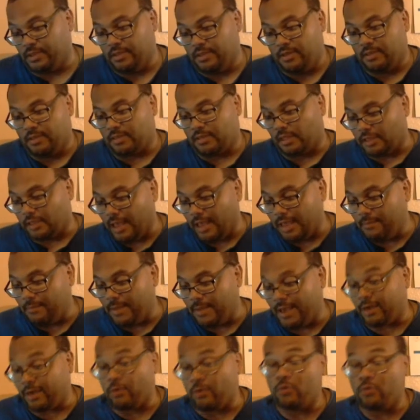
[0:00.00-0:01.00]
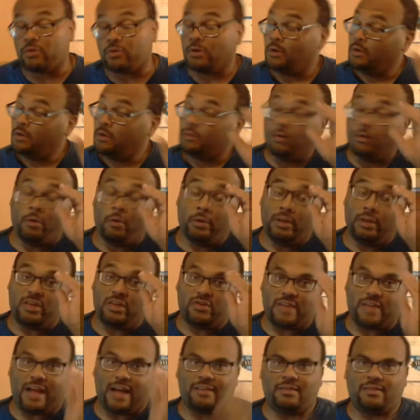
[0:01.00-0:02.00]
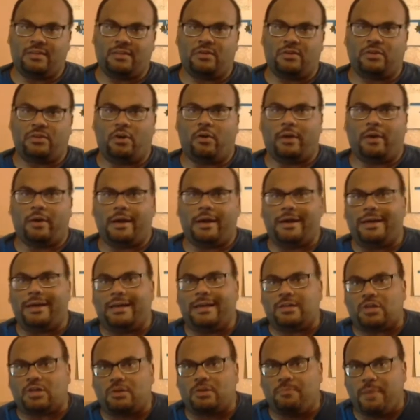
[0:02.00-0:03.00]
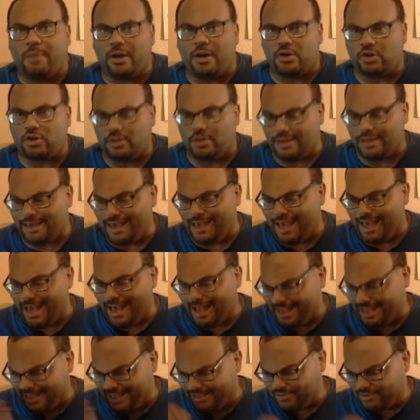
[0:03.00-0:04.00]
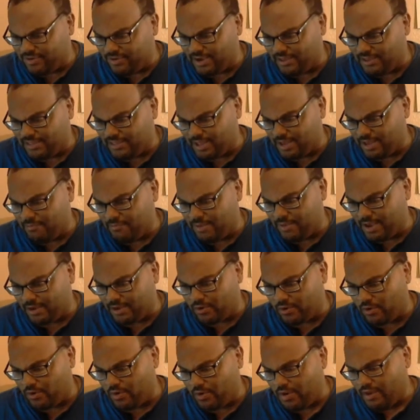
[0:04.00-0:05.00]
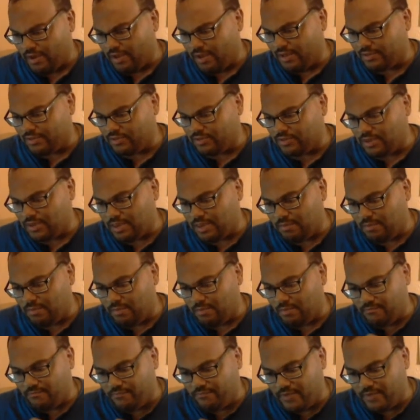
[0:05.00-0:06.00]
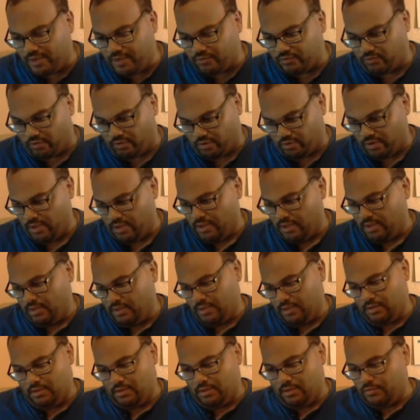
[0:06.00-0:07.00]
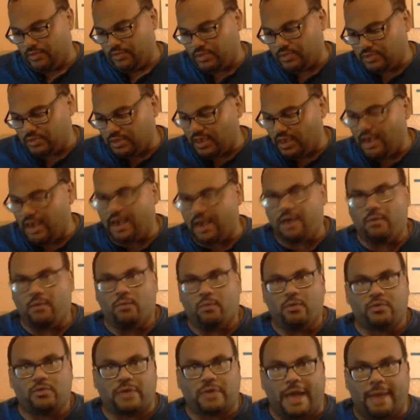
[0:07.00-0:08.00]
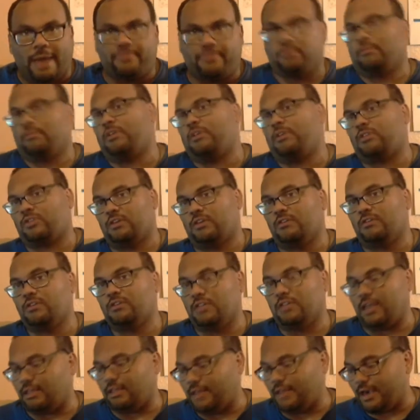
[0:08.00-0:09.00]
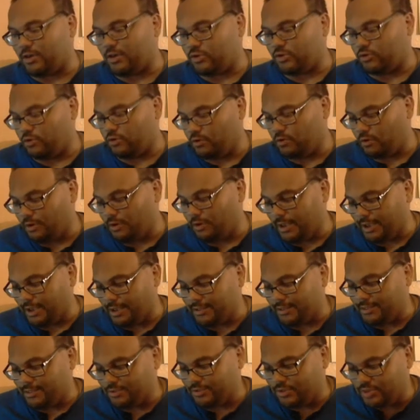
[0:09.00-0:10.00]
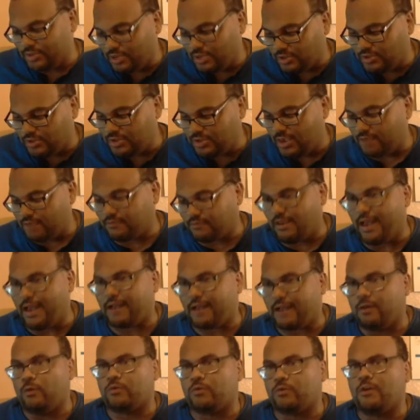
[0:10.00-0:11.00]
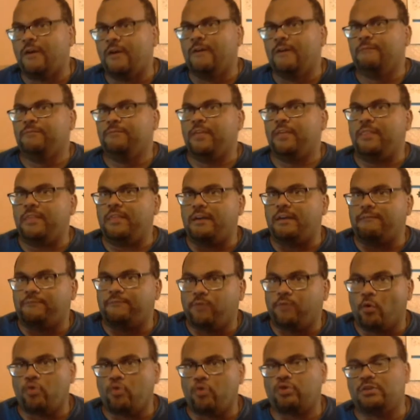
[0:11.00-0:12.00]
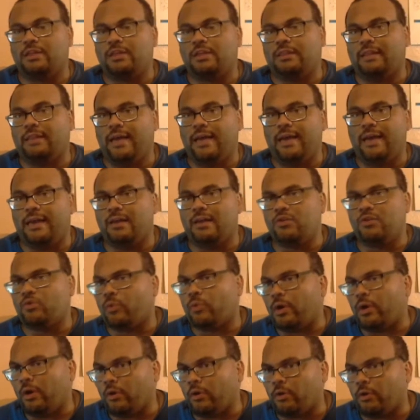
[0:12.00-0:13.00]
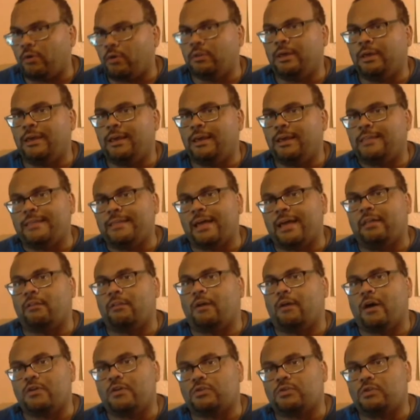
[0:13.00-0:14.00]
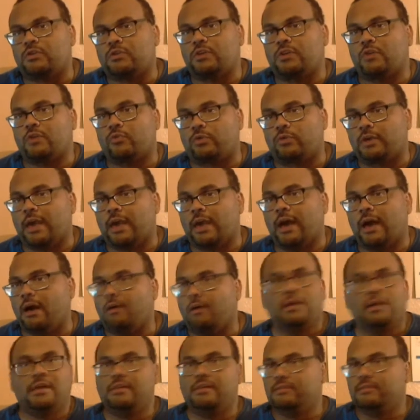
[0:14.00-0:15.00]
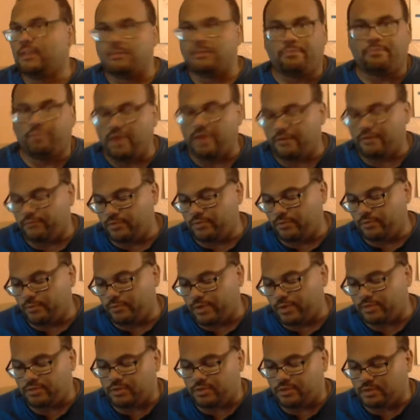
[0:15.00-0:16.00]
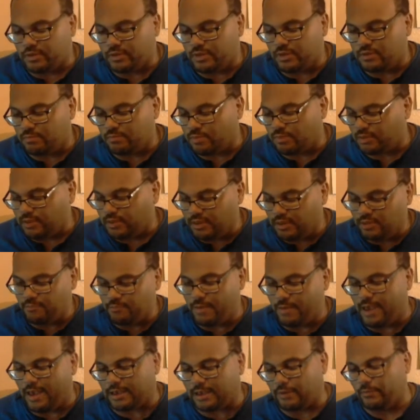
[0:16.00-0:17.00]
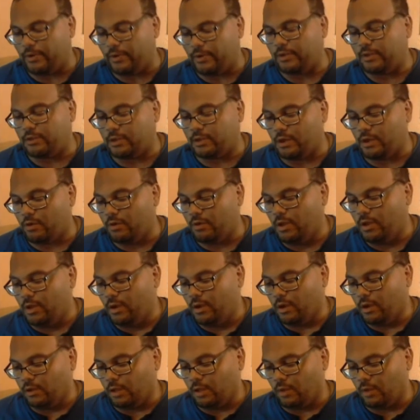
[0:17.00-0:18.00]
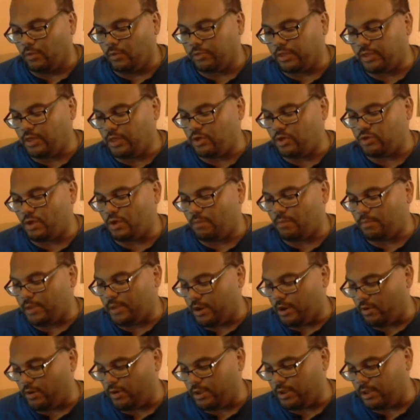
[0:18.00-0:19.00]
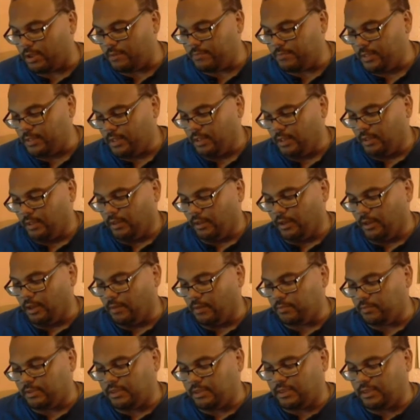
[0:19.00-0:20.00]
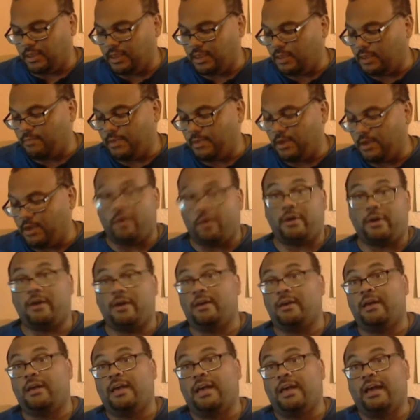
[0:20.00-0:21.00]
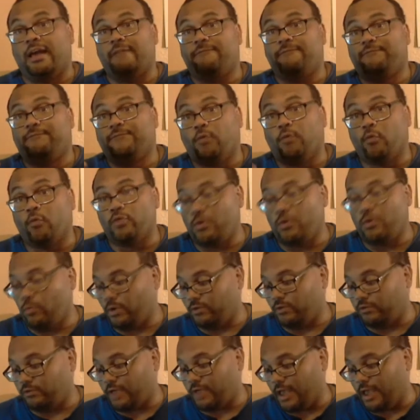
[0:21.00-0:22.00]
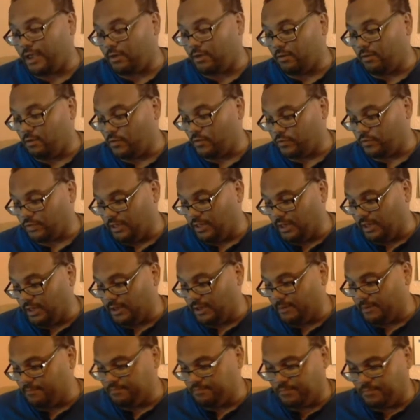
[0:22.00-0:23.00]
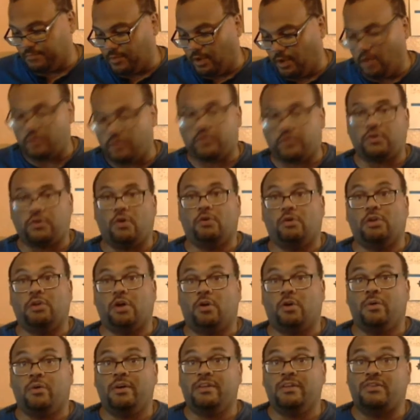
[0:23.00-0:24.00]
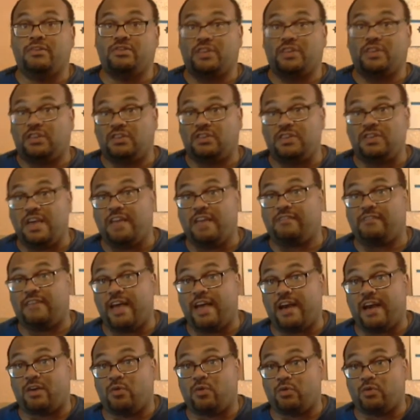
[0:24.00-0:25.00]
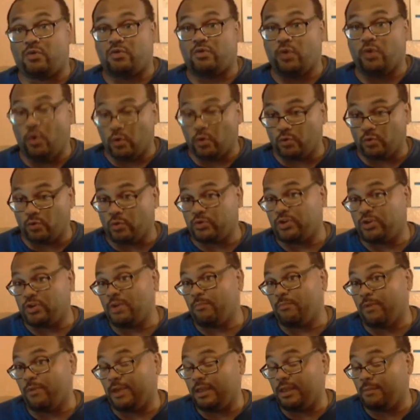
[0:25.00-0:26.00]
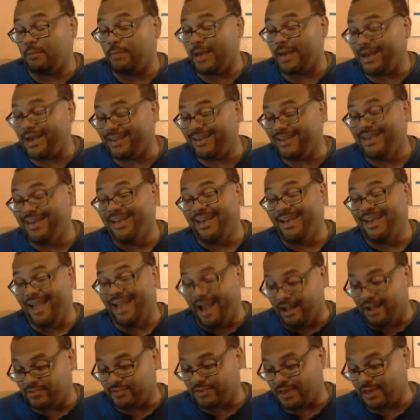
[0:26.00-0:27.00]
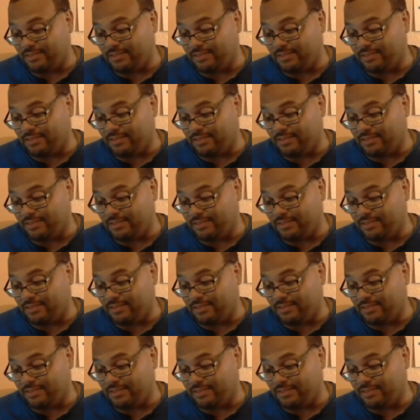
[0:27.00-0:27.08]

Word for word: The linebackers, they're really stacked in this area, especially at inside linebacker Azeem uh, Victor. You know, this guy was absolutely sizzling last year, had 68 tackles, then the unfortunate leg injury early in that loss to Southern Cal didn't play for the rest of the season, but he's back and ready to go along with Keishawn Bierria. Um, Key Bierria had 41 tackles, um, all solo, 68 tackles total. So you bring him back. Outside